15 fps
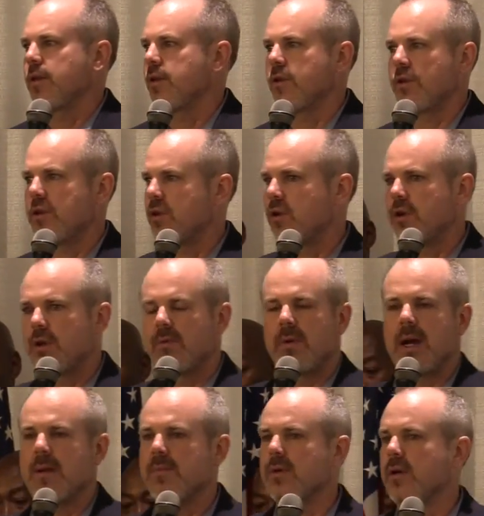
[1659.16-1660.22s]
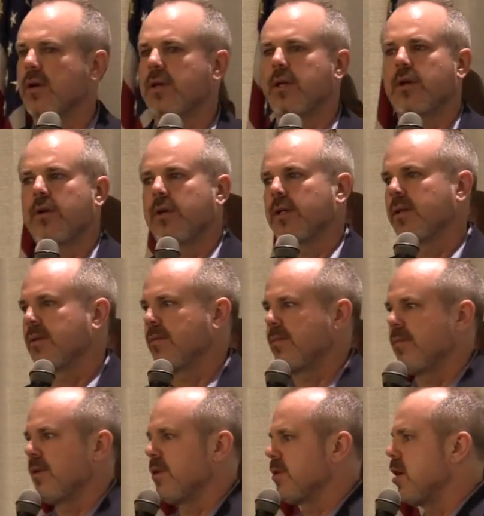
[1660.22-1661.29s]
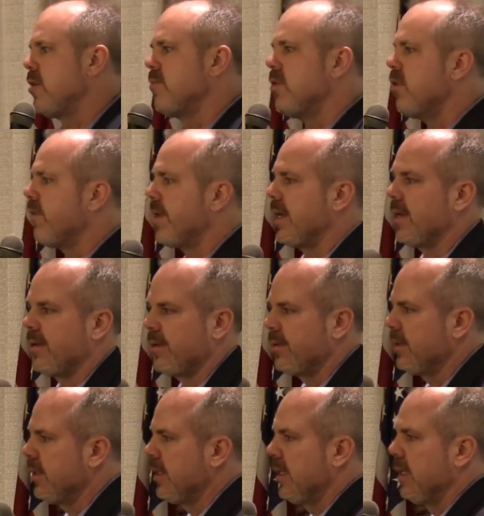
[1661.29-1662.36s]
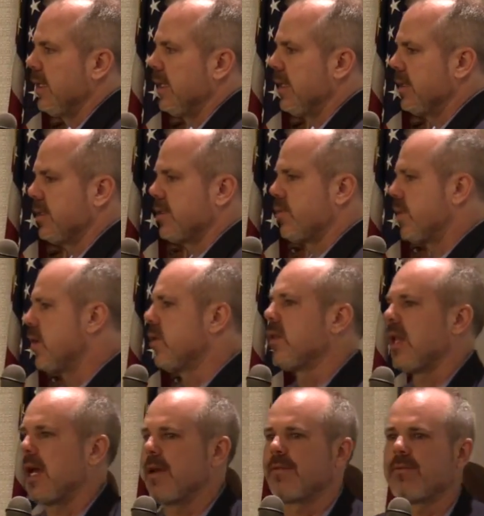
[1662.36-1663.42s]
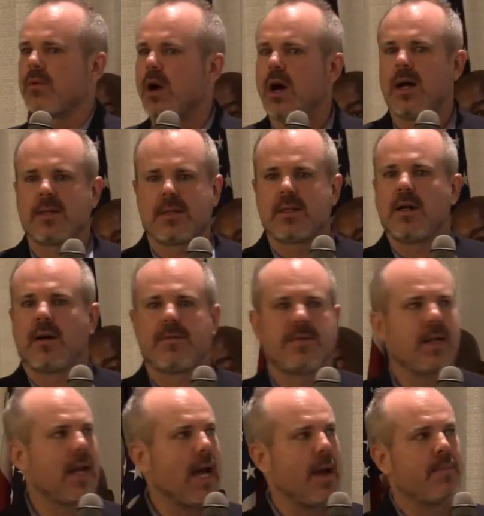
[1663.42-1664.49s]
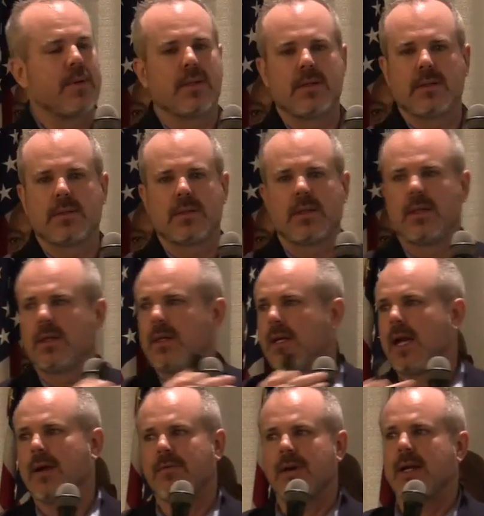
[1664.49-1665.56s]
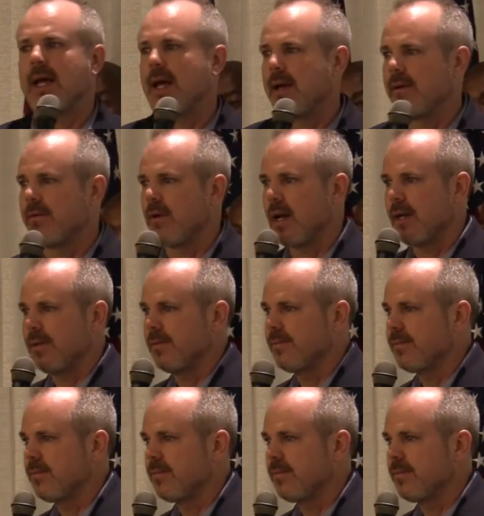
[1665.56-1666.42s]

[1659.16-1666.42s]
you couldn't write a book. There's no movie. This is real life, raw stuff that happens every day, right?